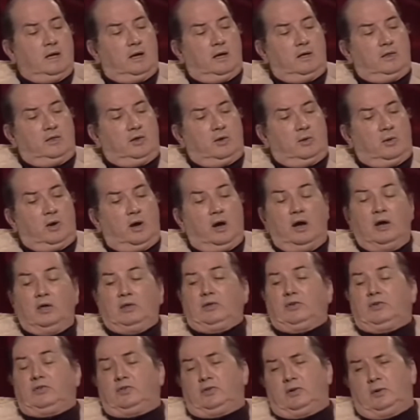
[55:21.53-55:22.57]
There are
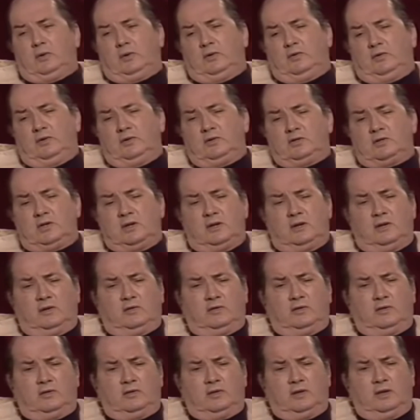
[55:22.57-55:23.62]
other stories in
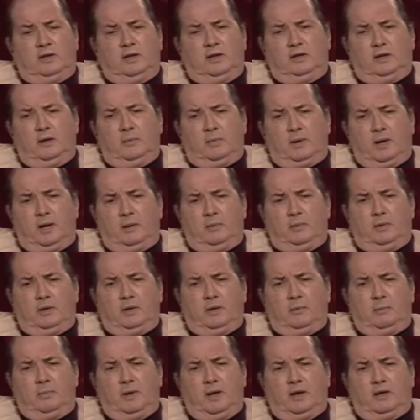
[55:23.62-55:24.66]
Genesis and in the Bible
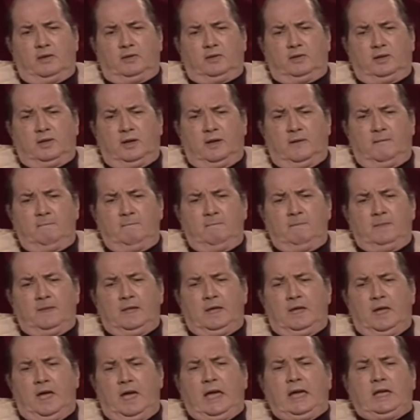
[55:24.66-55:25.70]
about
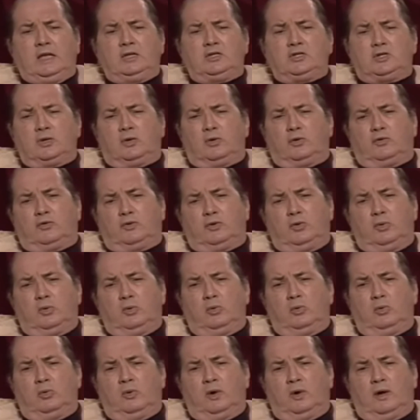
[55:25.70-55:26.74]
angels
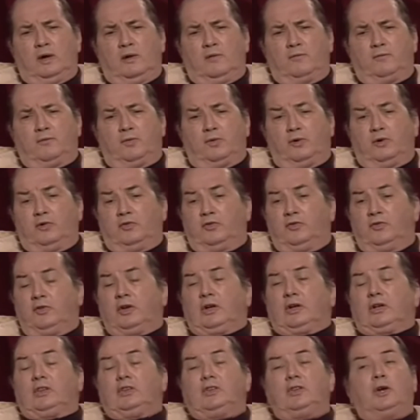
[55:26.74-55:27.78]
who
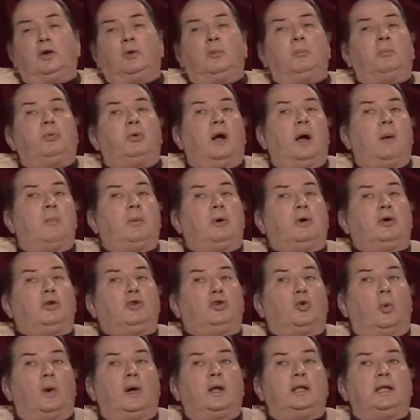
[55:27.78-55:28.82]
forsook their proper
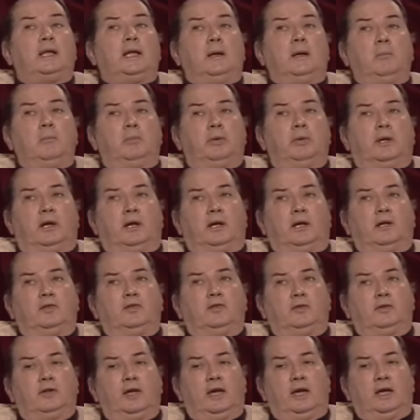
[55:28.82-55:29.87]
dwelling
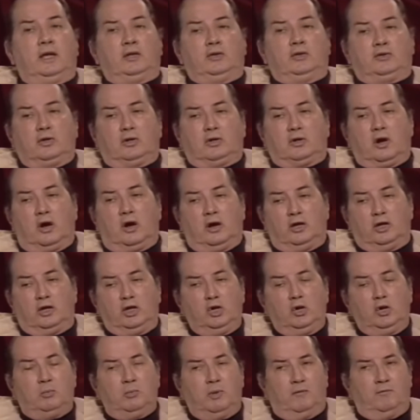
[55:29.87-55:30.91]
place and took on
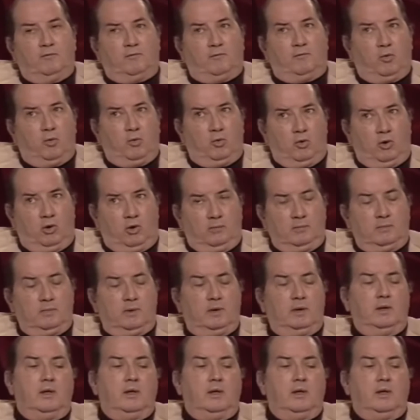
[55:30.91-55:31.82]
human form